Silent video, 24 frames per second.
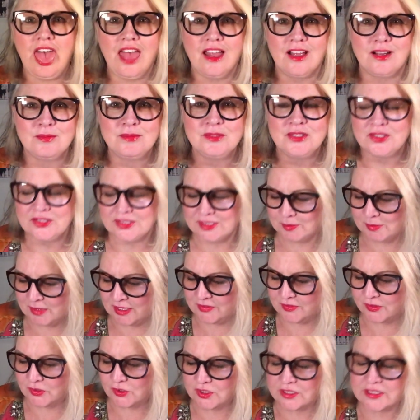I'm losing my
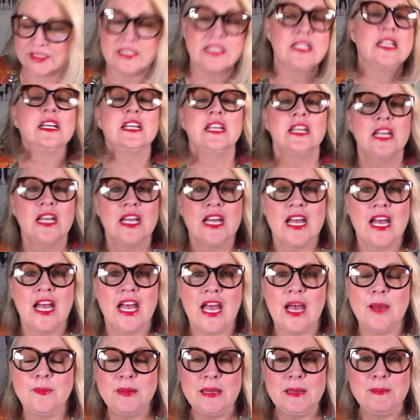voice.
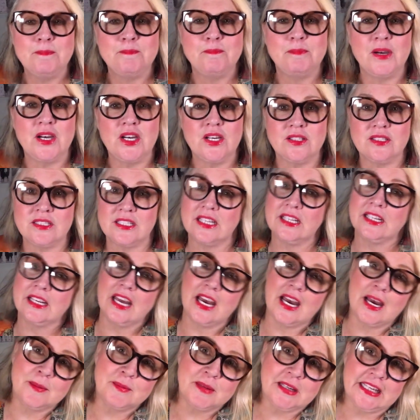Happy birthday, and
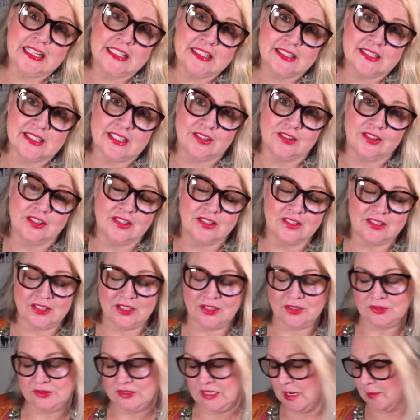I'm a Cancerian,
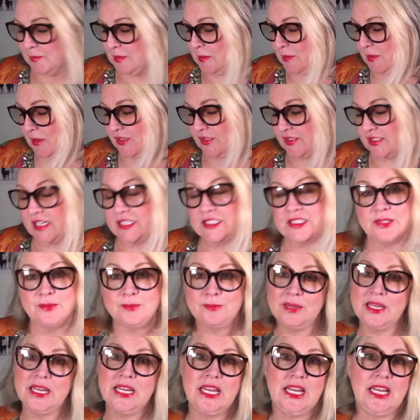so happy birthday to
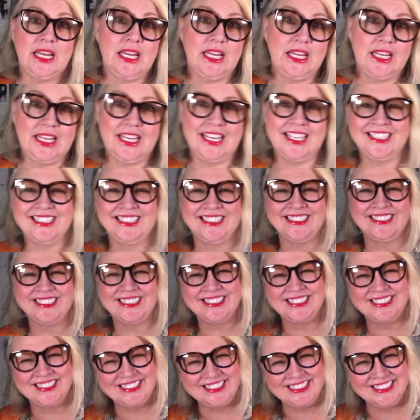me.
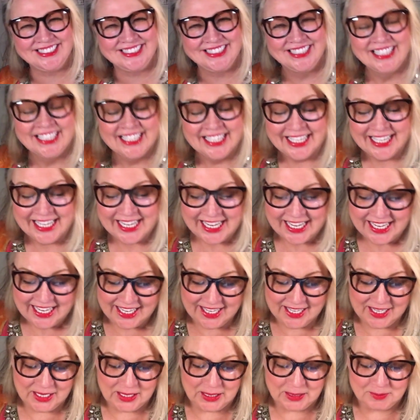
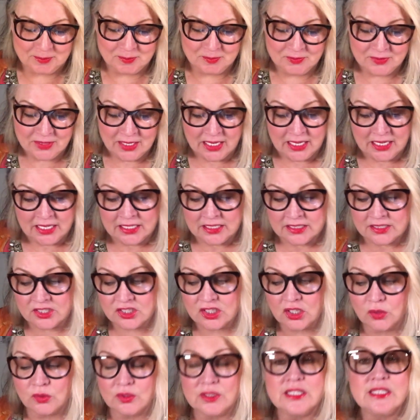
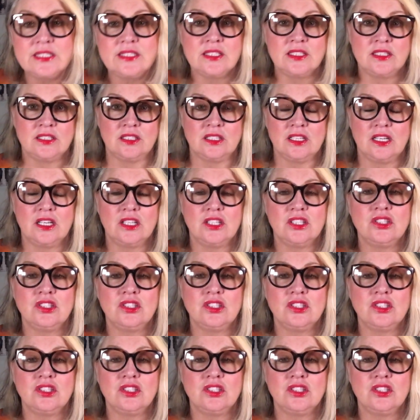So listen,